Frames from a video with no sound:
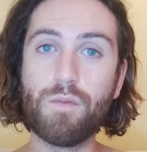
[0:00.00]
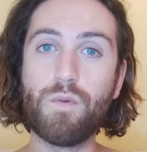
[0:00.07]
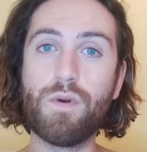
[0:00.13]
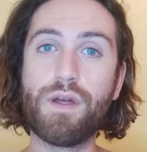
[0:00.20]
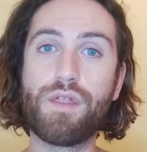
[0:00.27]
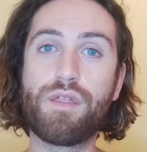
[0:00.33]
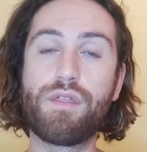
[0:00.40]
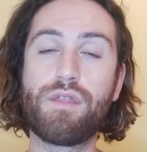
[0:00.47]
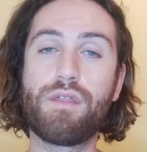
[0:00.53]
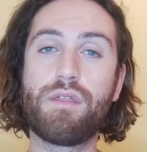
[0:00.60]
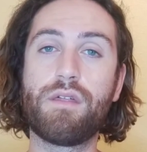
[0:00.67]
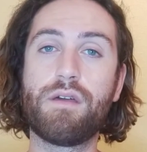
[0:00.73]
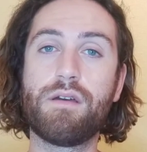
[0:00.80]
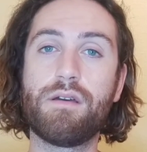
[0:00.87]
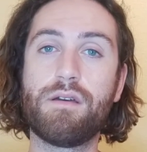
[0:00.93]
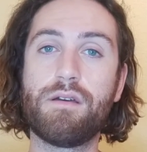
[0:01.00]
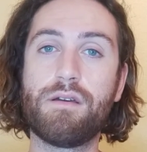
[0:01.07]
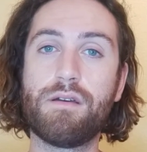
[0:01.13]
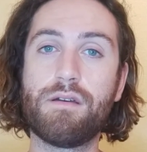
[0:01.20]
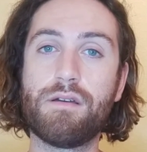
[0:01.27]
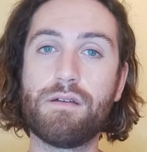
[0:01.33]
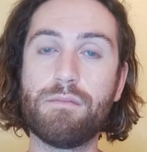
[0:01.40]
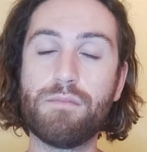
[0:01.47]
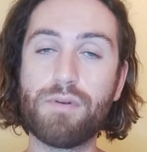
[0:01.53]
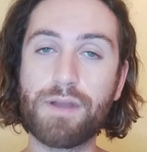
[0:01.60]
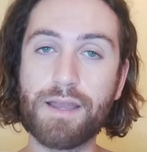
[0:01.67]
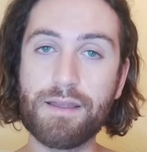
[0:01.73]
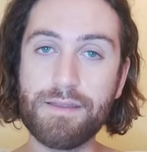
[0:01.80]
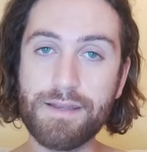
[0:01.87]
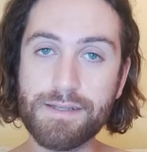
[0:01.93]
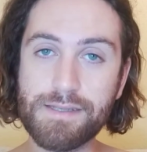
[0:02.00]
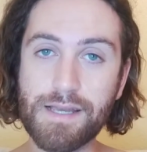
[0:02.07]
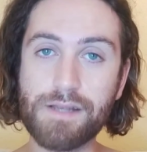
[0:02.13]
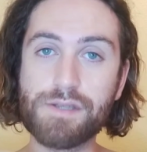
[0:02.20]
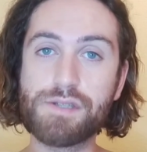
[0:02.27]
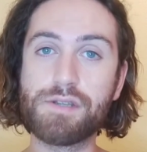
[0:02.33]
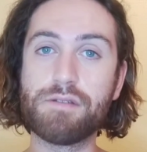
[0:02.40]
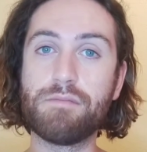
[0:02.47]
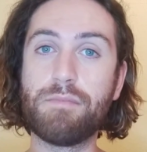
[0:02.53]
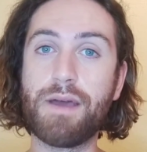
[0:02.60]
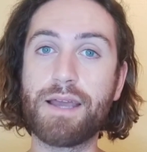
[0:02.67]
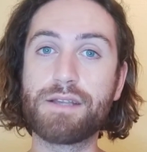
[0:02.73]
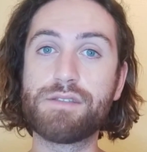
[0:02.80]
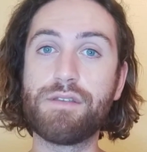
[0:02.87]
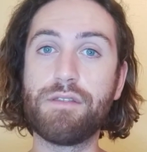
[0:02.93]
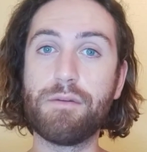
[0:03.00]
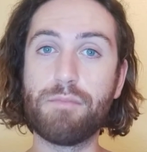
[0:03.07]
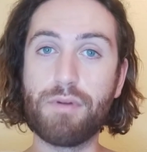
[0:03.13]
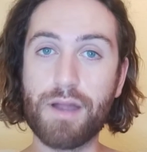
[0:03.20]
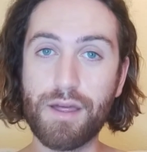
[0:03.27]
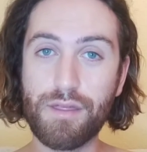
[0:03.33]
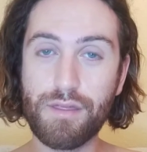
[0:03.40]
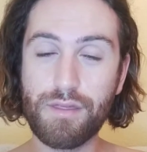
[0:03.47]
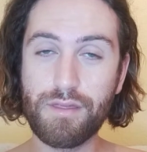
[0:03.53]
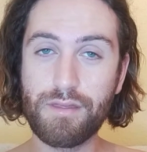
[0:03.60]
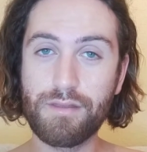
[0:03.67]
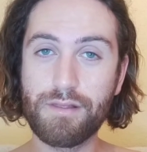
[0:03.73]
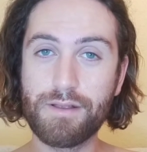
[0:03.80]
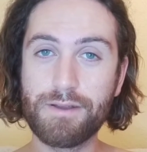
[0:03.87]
with bringing the attention back to the breath.